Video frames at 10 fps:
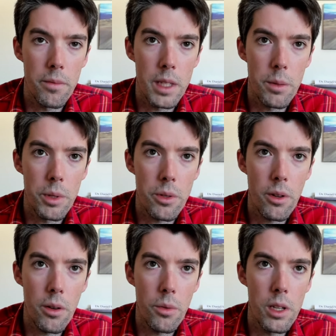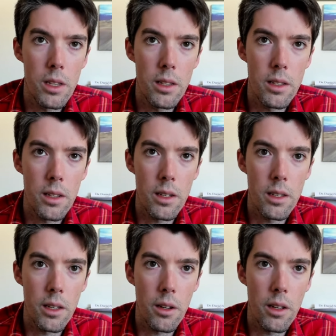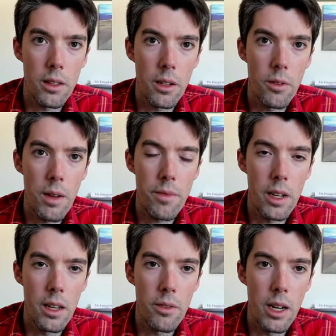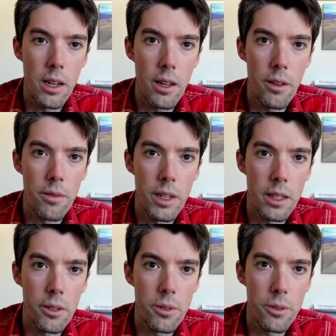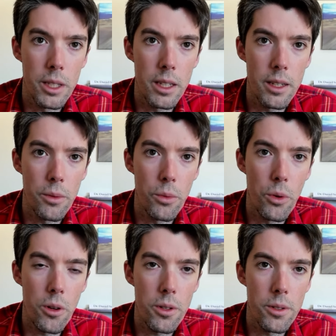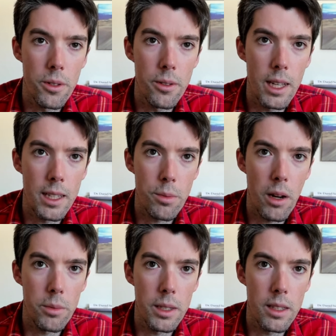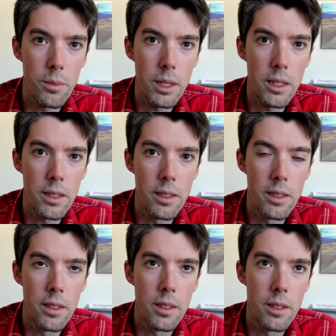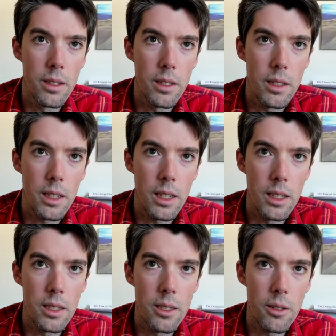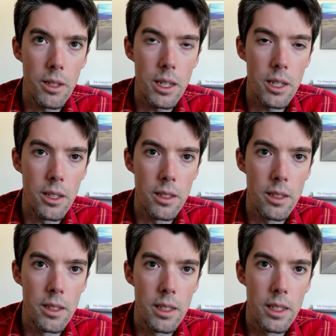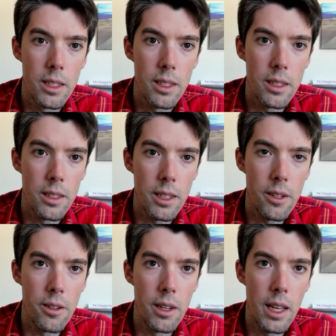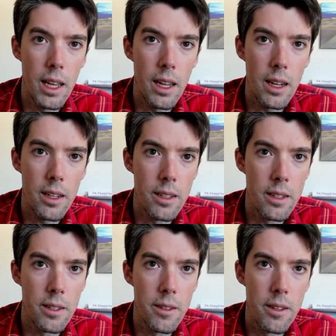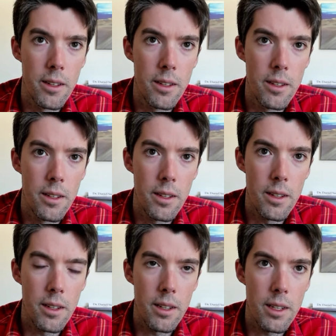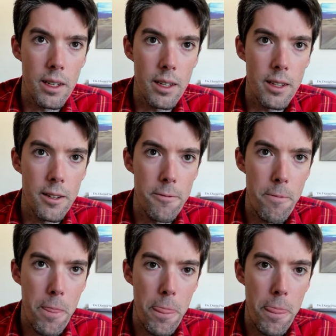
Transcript: some strong winds uh, the, at the grapevine right now. In fact, those are only going to get worse, so that's probably going to be a consideration later today. Um,